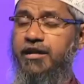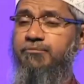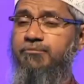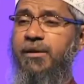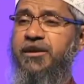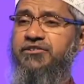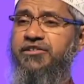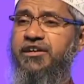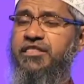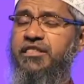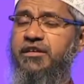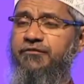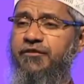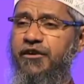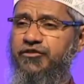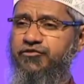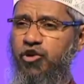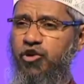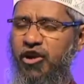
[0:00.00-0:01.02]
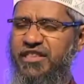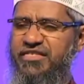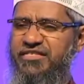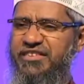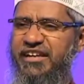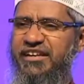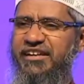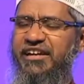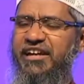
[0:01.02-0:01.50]
mentioned in the 1
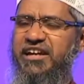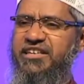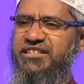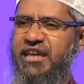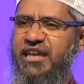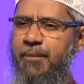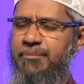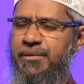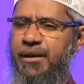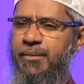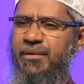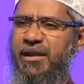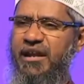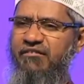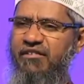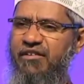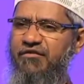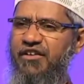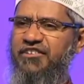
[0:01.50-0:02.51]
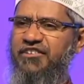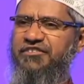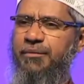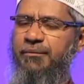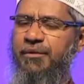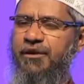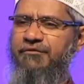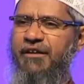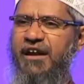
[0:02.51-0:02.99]
Corinthians, chapter number 11, verse
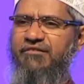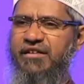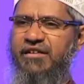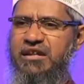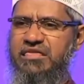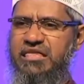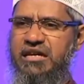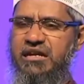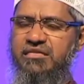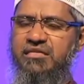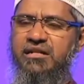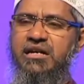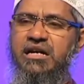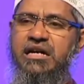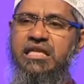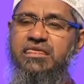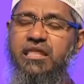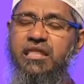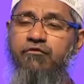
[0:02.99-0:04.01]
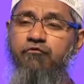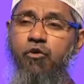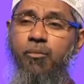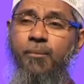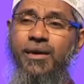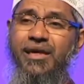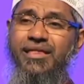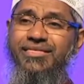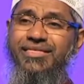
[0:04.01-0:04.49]
number 5 and 6. The
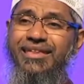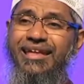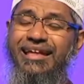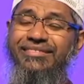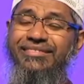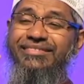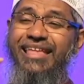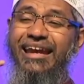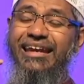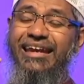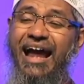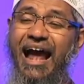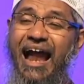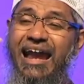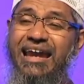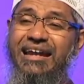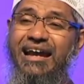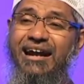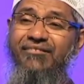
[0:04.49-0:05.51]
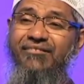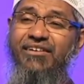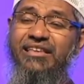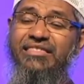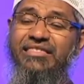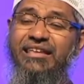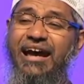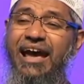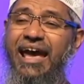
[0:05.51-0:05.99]
woman that uncovers
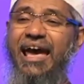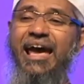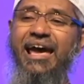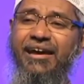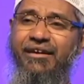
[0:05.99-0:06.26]
the head,